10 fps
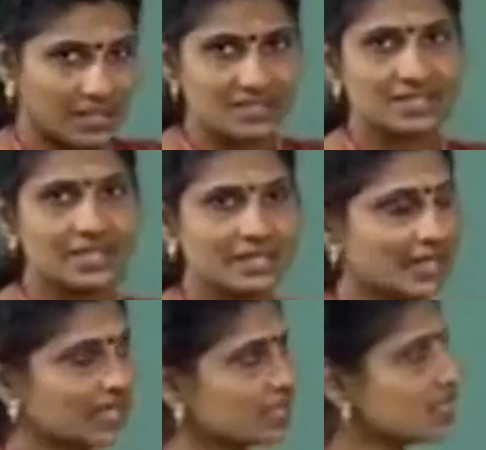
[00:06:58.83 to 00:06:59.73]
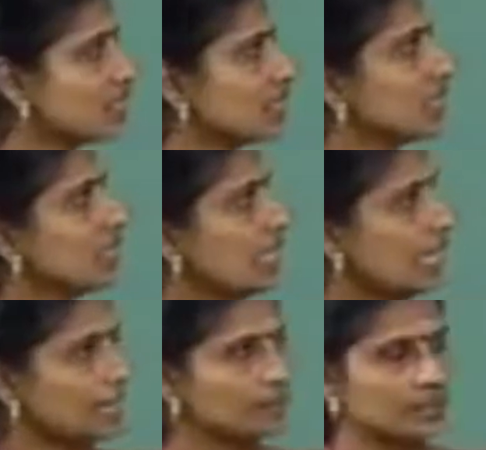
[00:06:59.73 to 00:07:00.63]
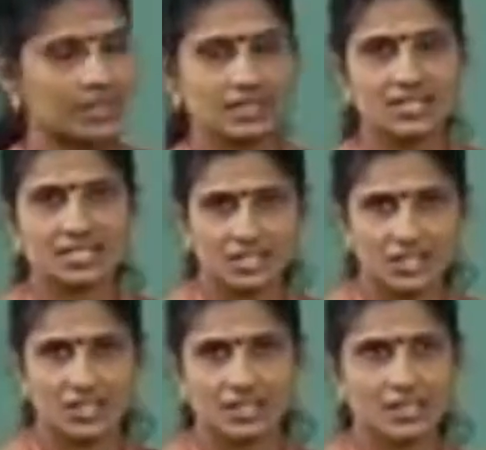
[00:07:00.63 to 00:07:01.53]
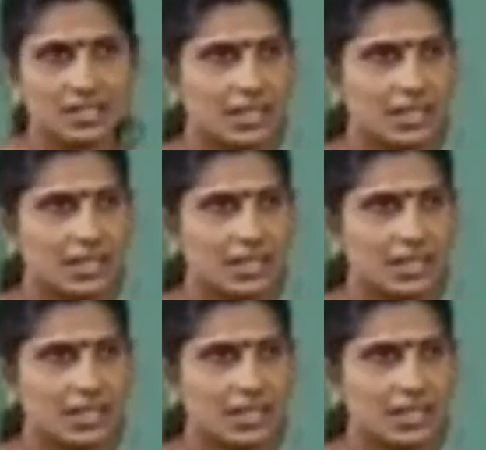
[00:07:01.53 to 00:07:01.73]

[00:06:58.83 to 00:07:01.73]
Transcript: less than 90, I am getting the section as an